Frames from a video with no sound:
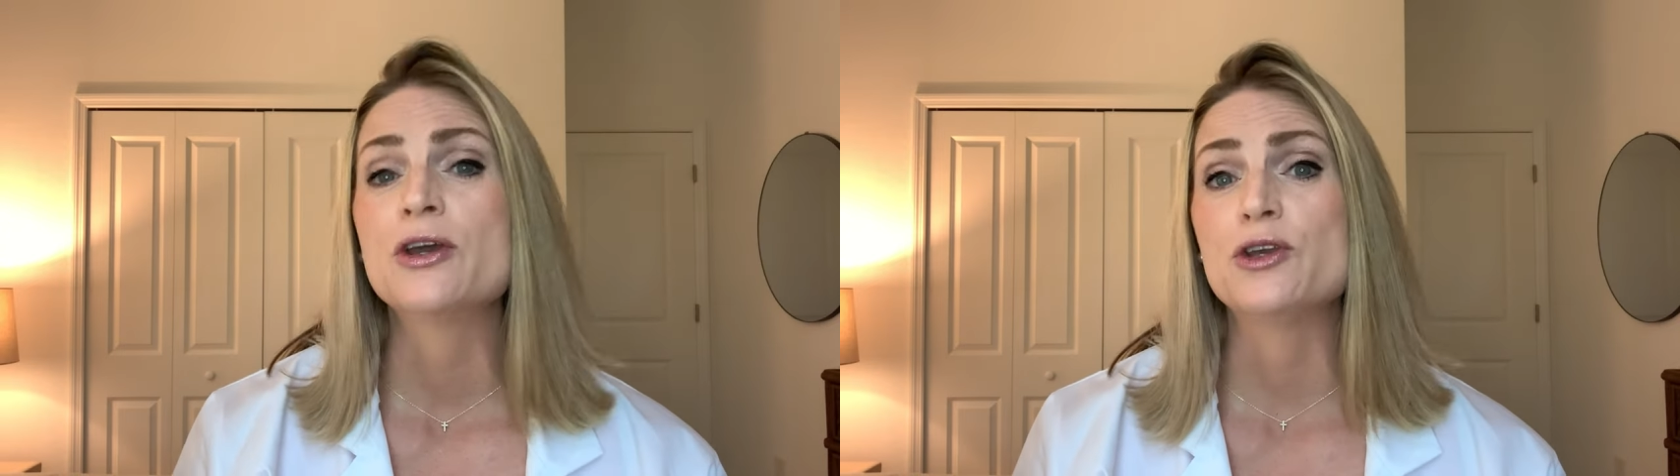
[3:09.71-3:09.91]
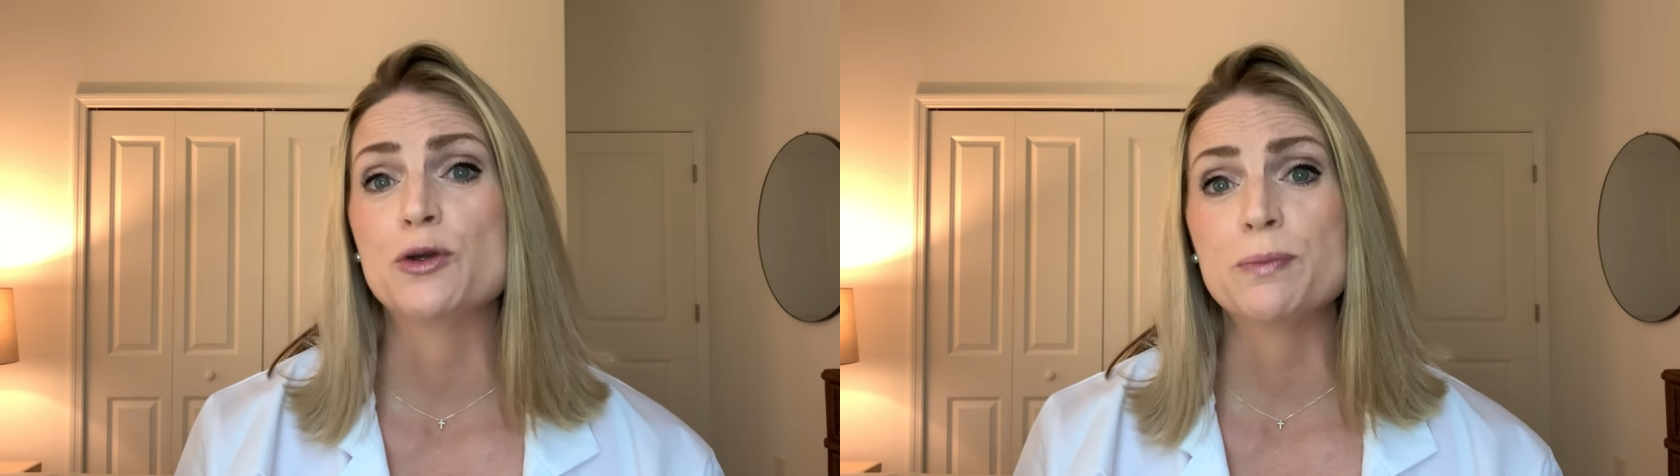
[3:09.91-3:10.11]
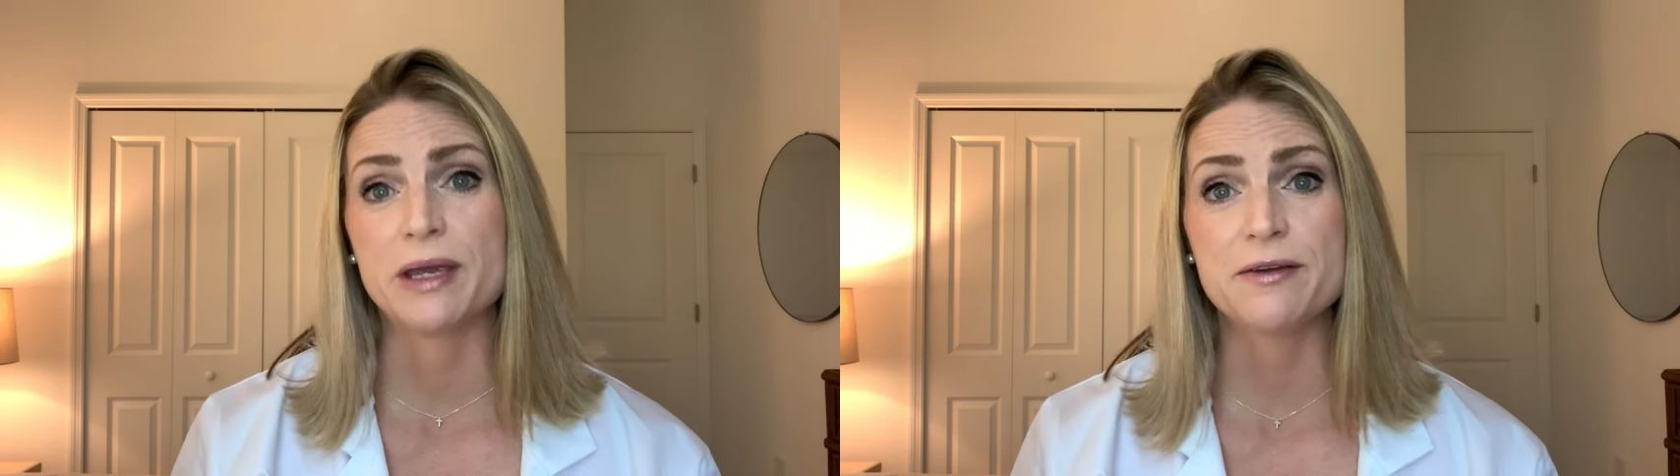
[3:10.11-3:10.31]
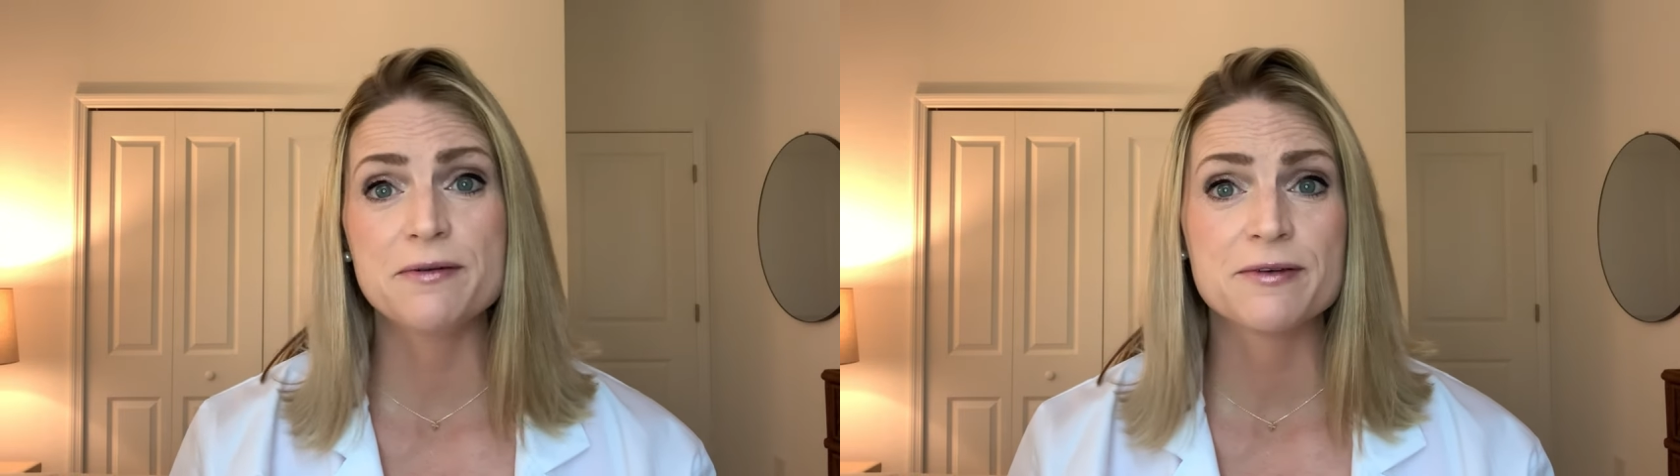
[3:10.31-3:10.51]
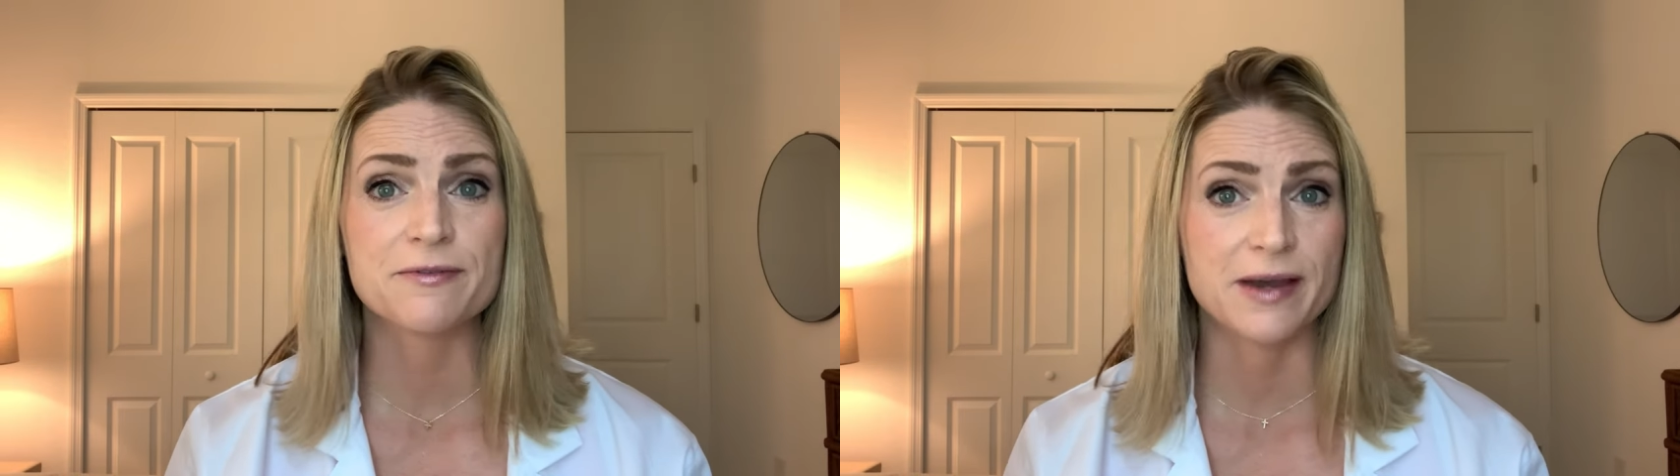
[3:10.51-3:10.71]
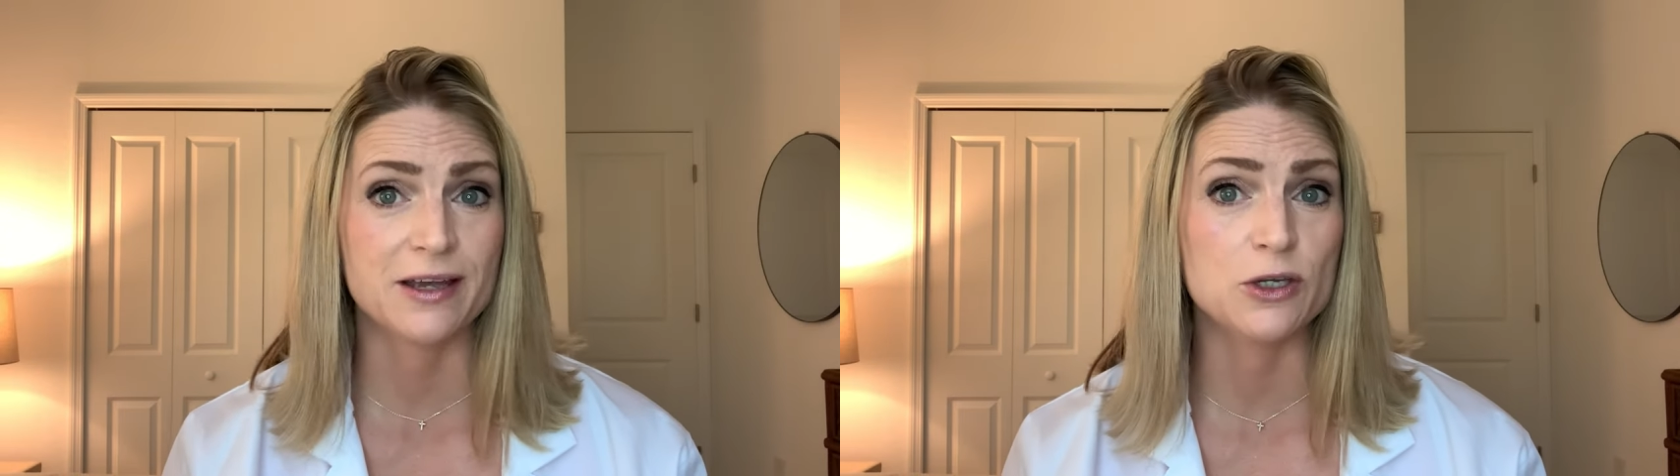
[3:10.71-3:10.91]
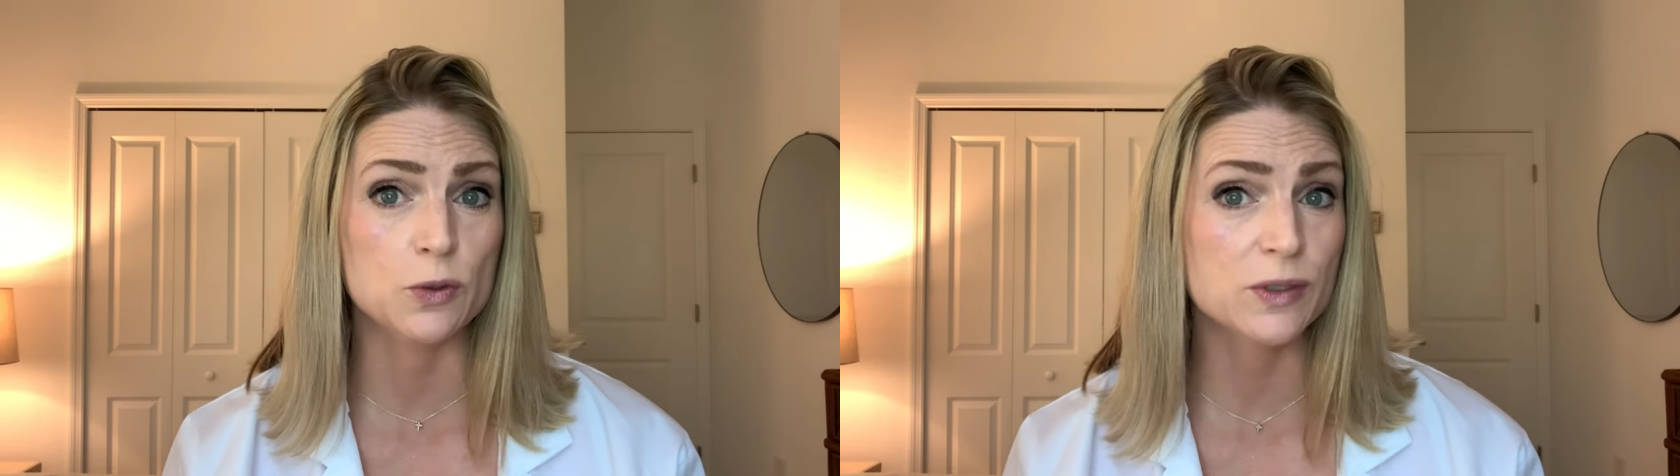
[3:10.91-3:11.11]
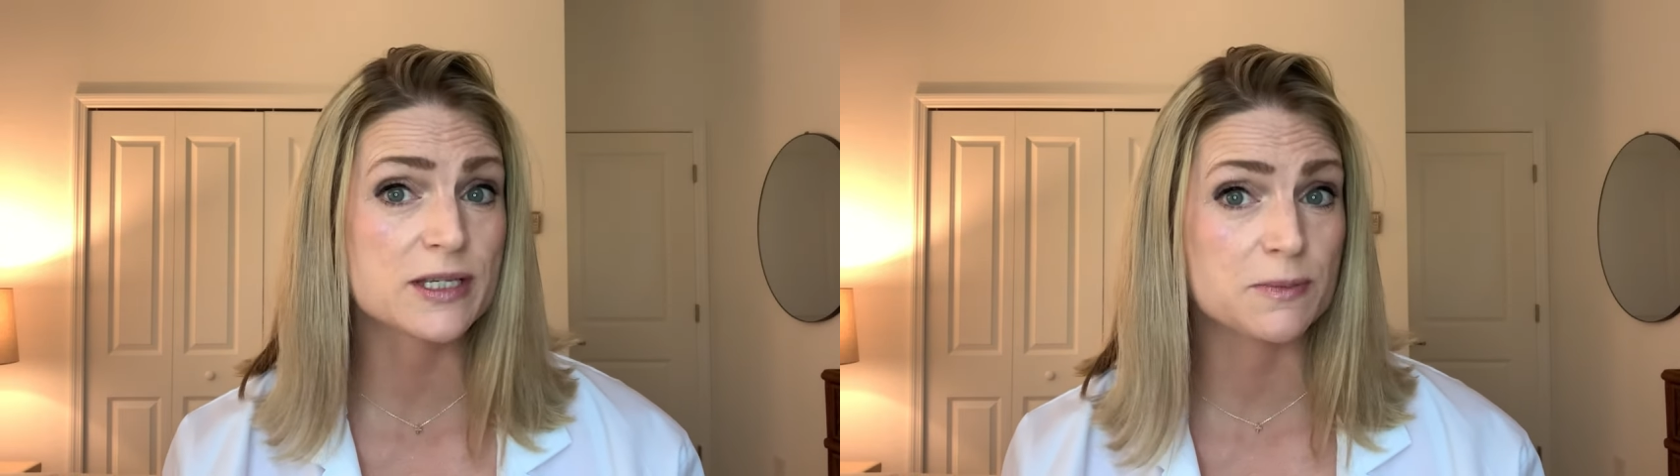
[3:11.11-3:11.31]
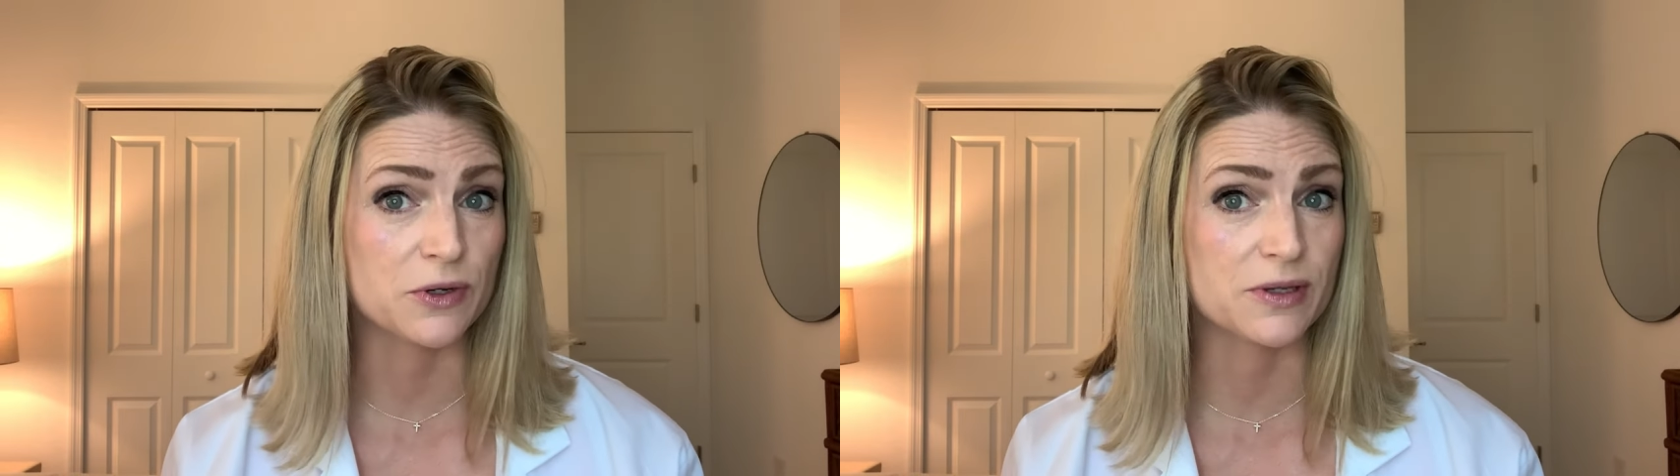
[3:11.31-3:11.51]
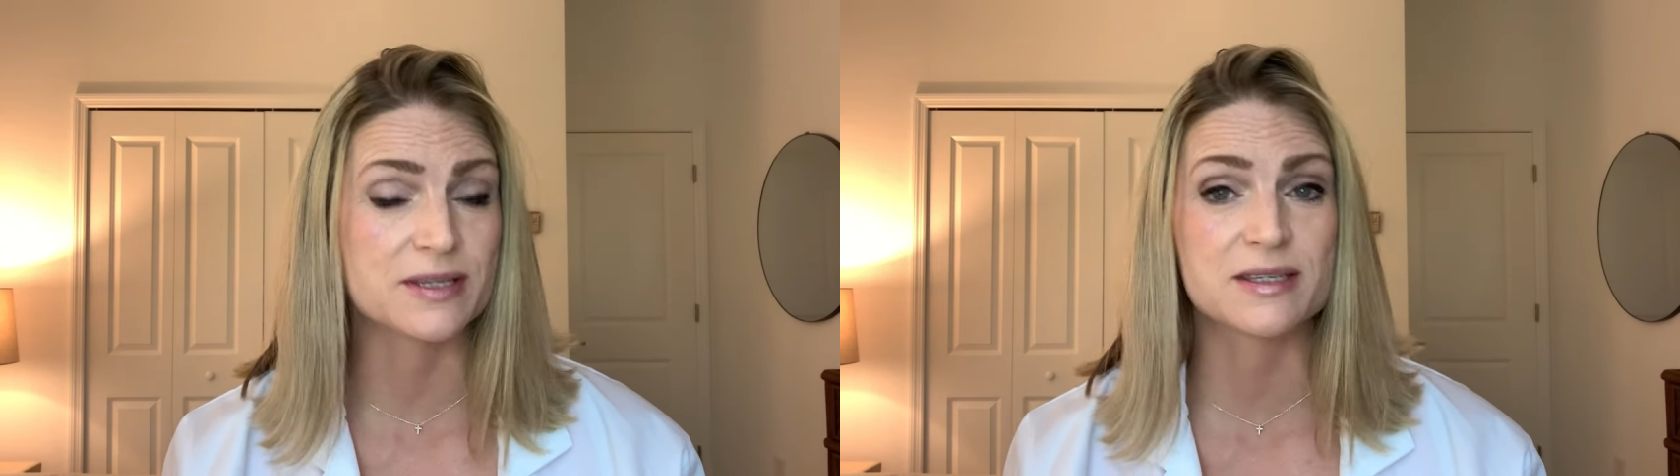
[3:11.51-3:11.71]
You may find you experience